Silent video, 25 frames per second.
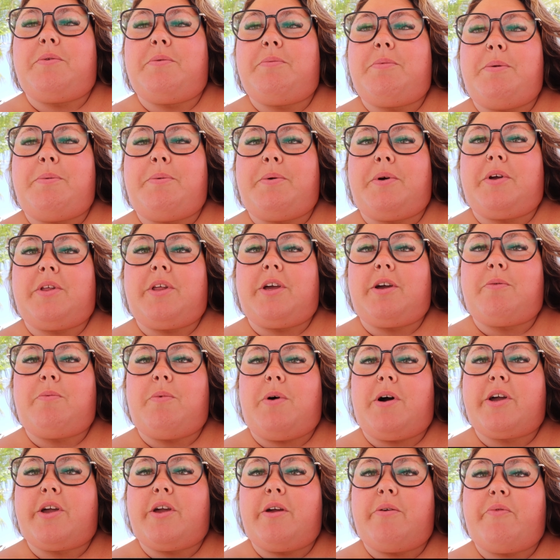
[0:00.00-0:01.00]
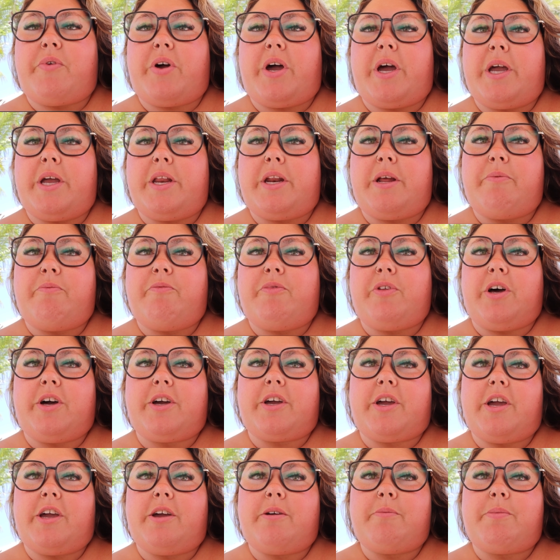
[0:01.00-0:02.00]
when people are like walking by and I'm
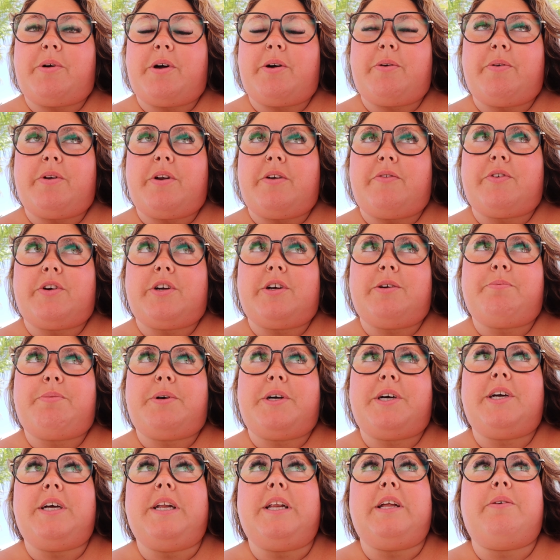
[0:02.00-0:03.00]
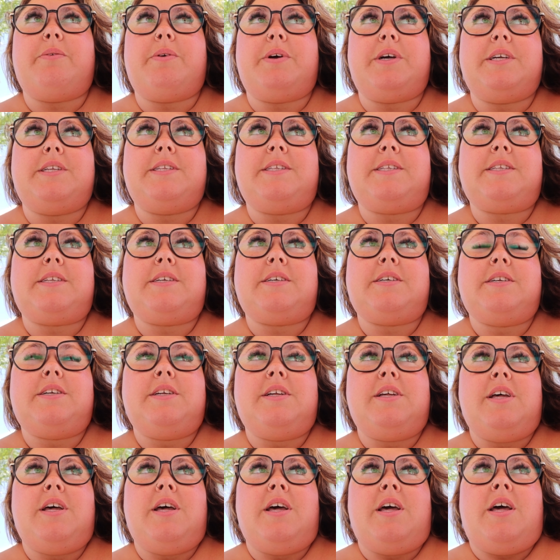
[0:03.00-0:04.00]
vlogging but whatever but anyways
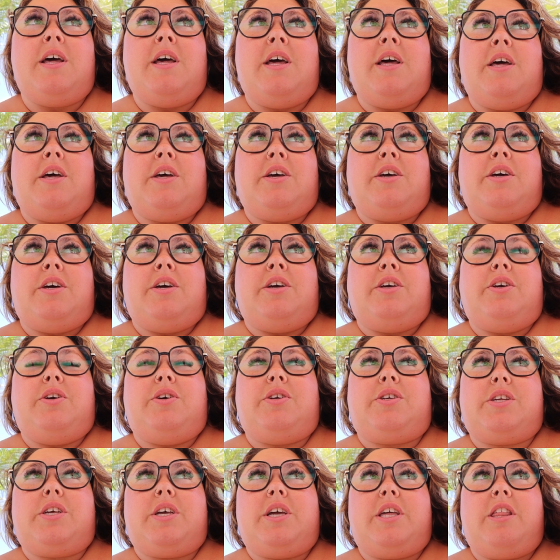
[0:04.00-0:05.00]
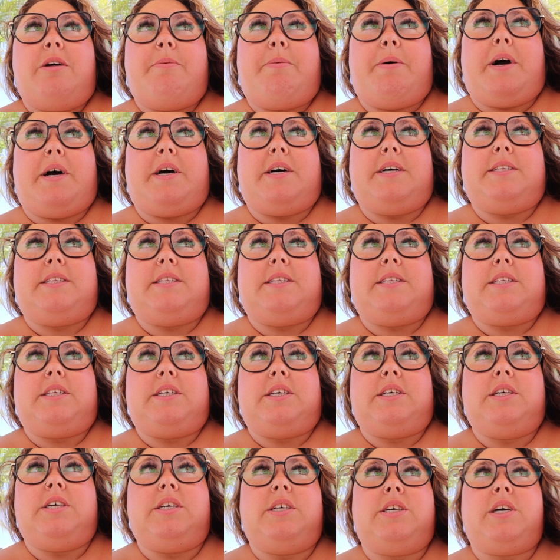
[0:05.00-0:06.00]
usually in the past
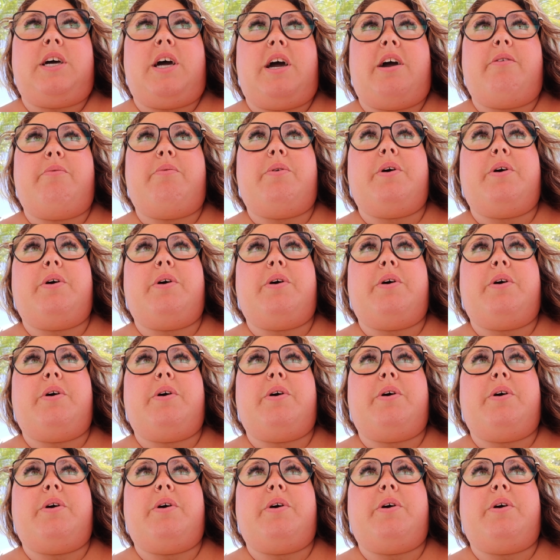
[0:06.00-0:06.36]
I